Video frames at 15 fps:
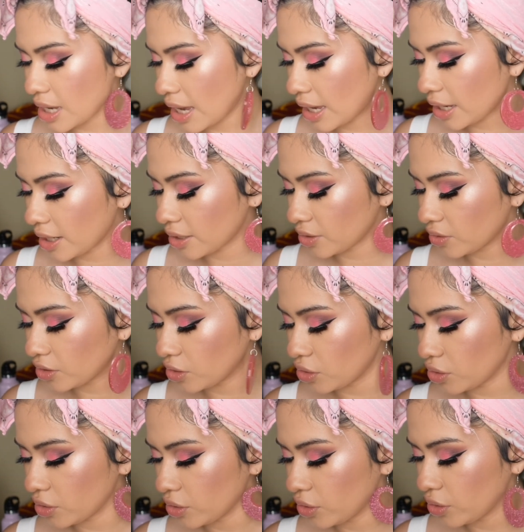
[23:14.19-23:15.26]
And
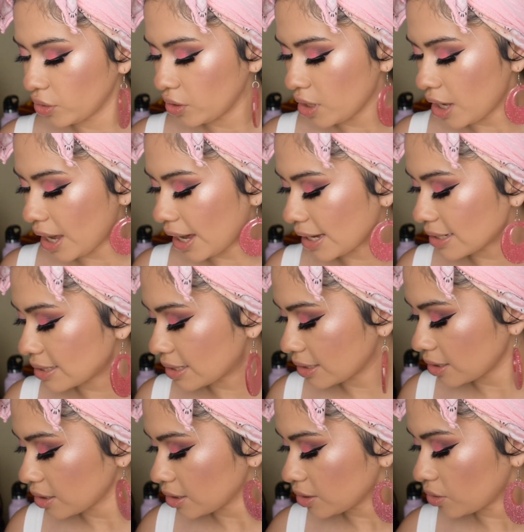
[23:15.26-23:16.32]
I
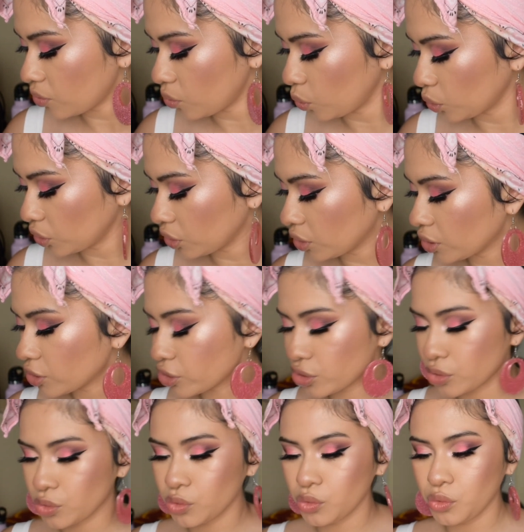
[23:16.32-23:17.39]
did order
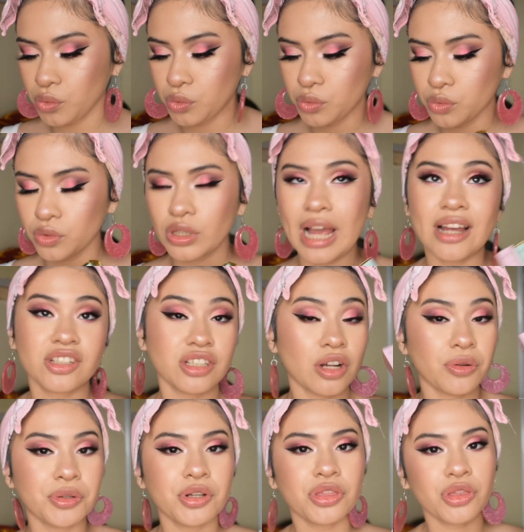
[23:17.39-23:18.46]
I
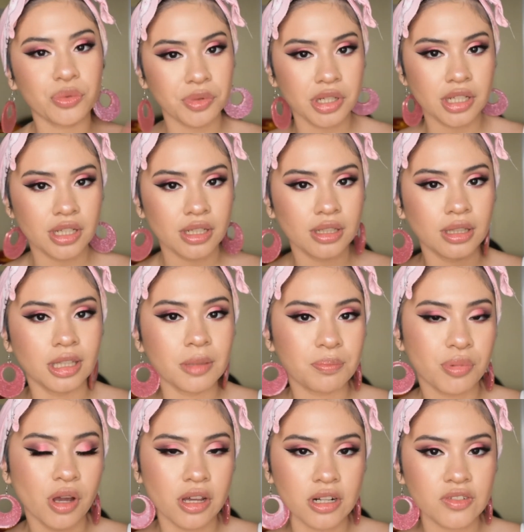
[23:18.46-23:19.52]
ordered 3 lip
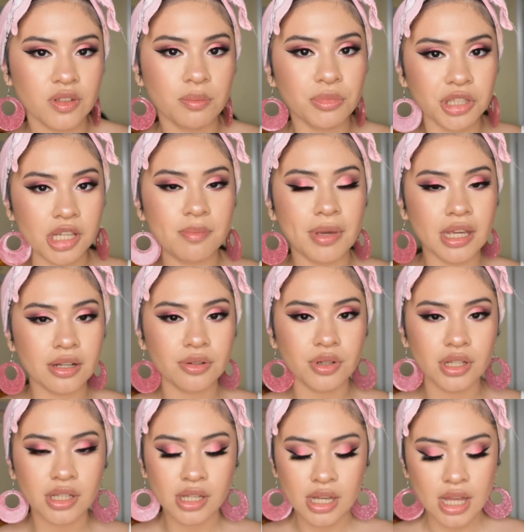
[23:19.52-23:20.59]
products from Beauty Bakery.